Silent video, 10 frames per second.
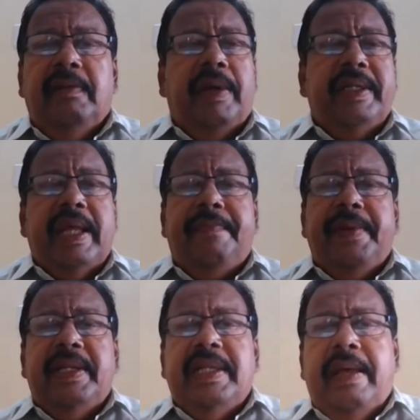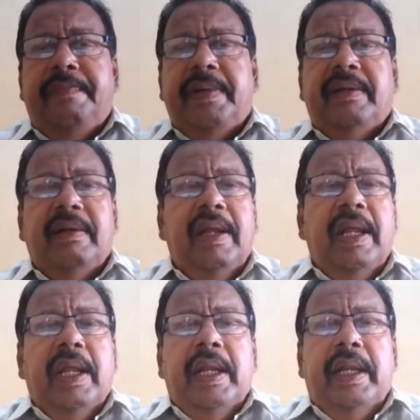What has happened has happened.
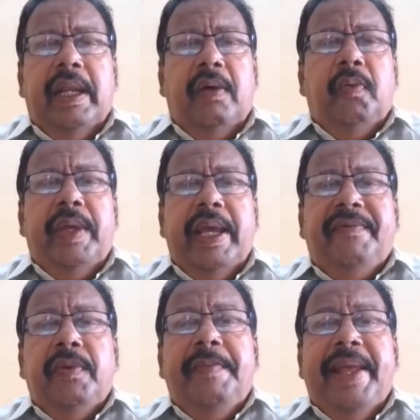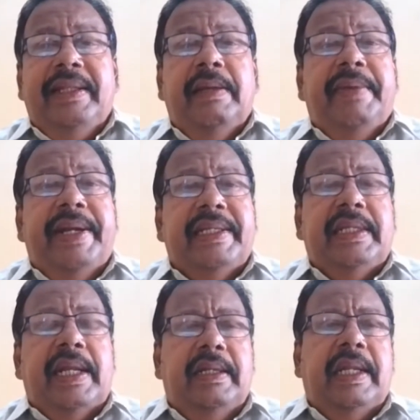Now we have to make them
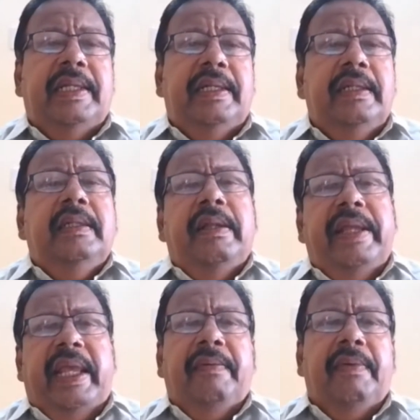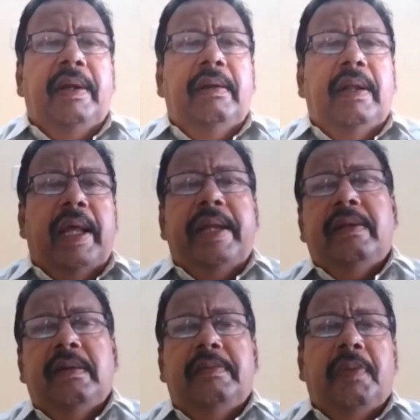understand that evil and
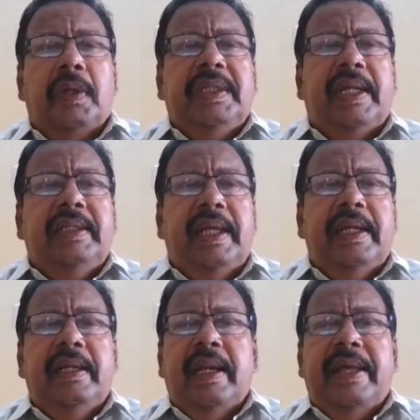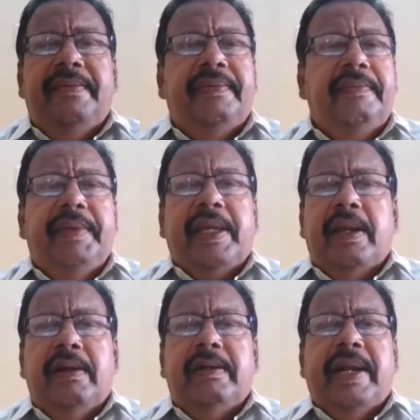good both are there in life. We
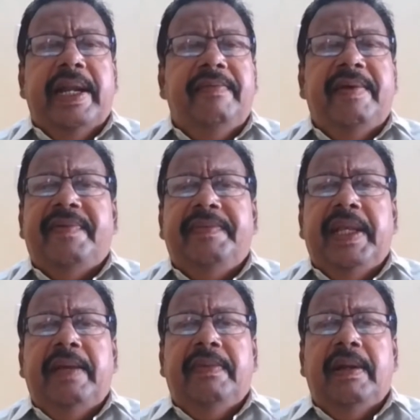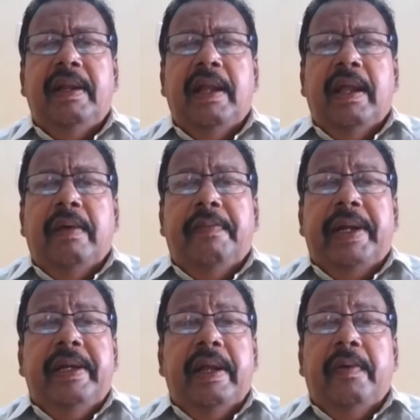cannot run away from the evil,
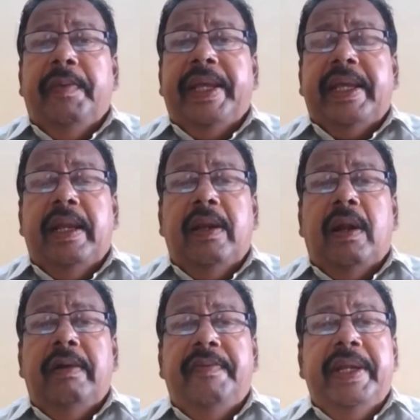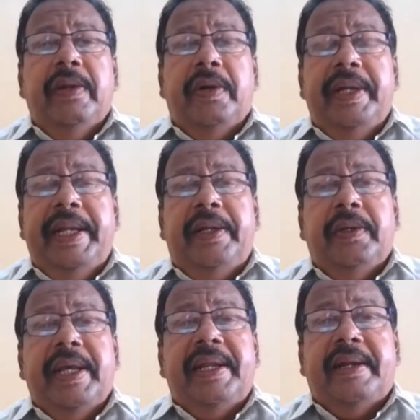but we don't need to
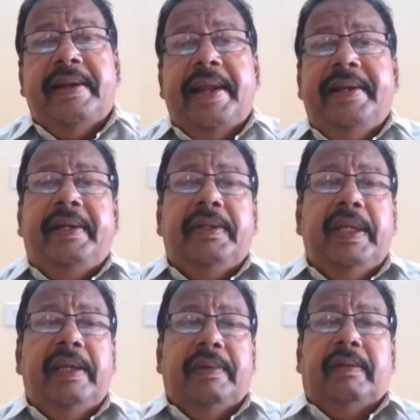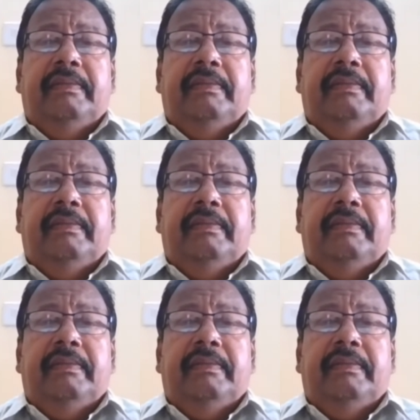get attracted to the evil.